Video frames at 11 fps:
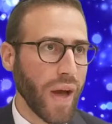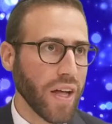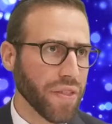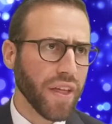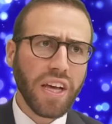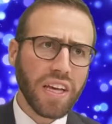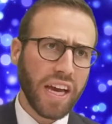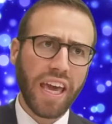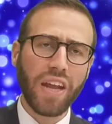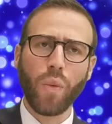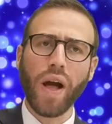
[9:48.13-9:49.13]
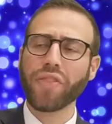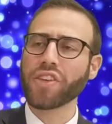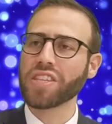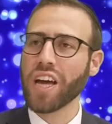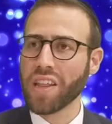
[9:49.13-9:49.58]
wealth. Again, wealth
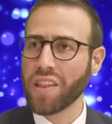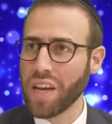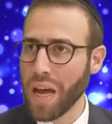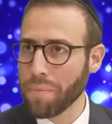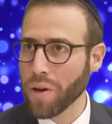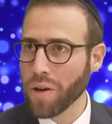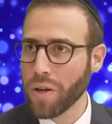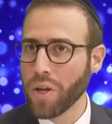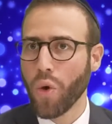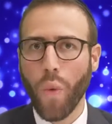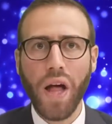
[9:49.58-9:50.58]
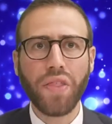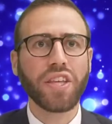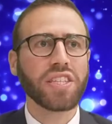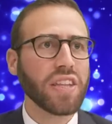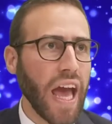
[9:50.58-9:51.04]
is not in the number. Wealth
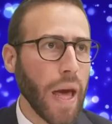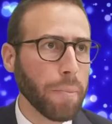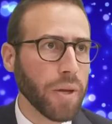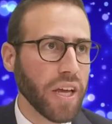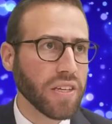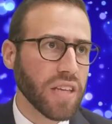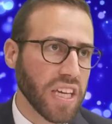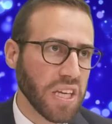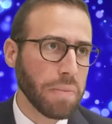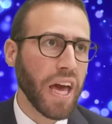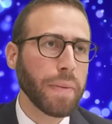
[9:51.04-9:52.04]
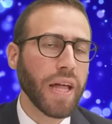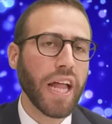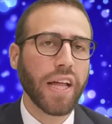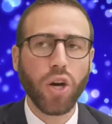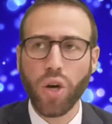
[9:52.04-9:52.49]
is in the happiness. Hasamech
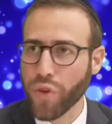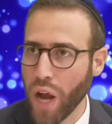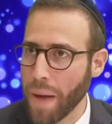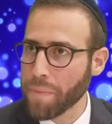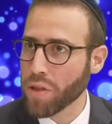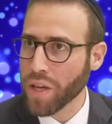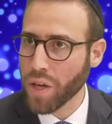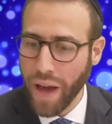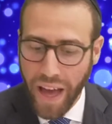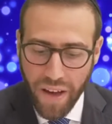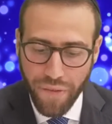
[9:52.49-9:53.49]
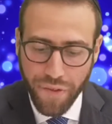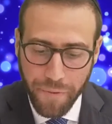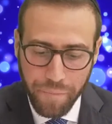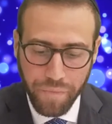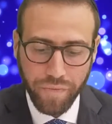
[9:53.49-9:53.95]
bechako. If you're happy with what you have.
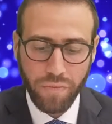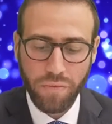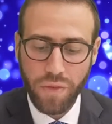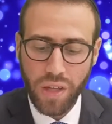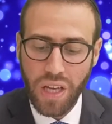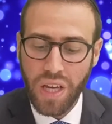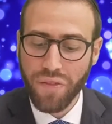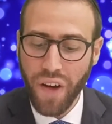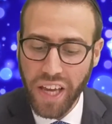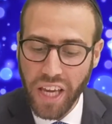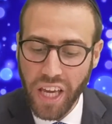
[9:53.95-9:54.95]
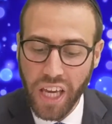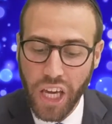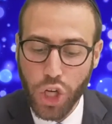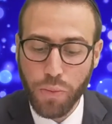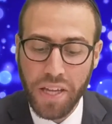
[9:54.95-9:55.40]
Vayhi
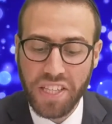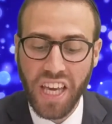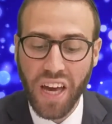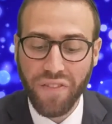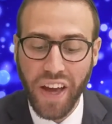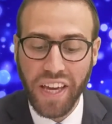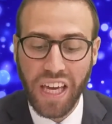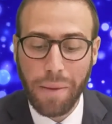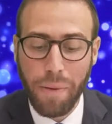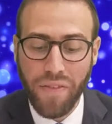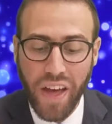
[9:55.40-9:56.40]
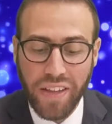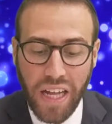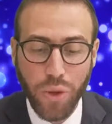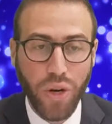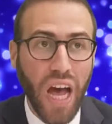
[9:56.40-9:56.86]
ish matzliach, vayhi bevet
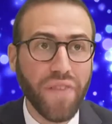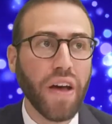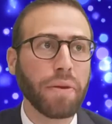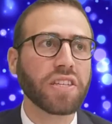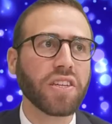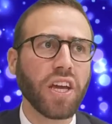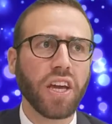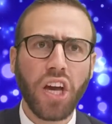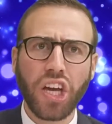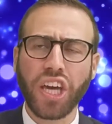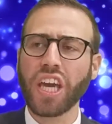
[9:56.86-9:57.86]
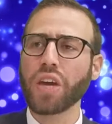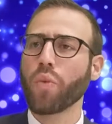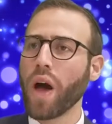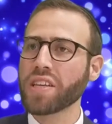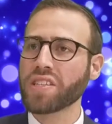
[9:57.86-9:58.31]
Adonav hamitzri. He
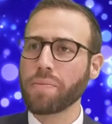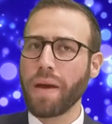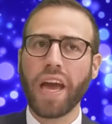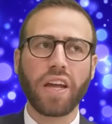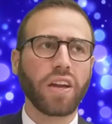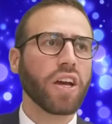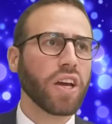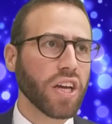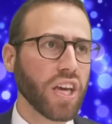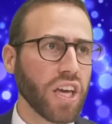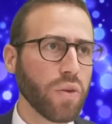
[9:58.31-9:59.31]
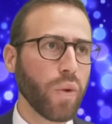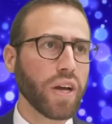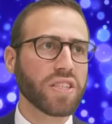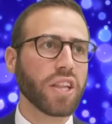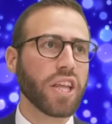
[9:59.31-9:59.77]
was the man. He
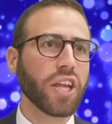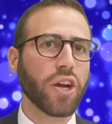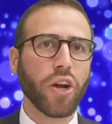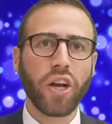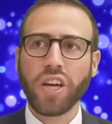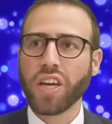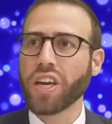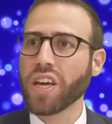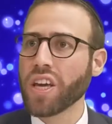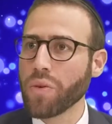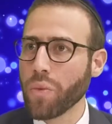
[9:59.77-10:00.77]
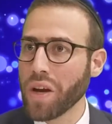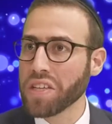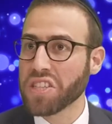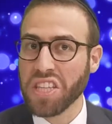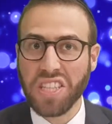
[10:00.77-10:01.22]
was the leader. He
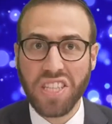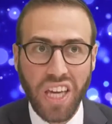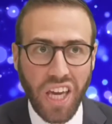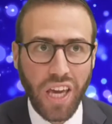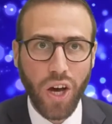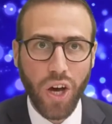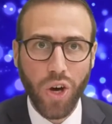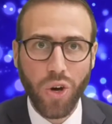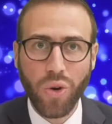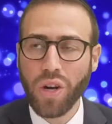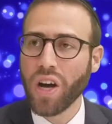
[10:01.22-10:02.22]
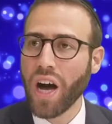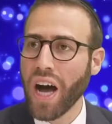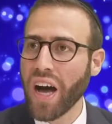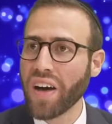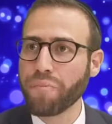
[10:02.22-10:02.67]
was the CEO
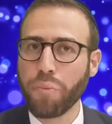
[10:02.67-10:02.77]
of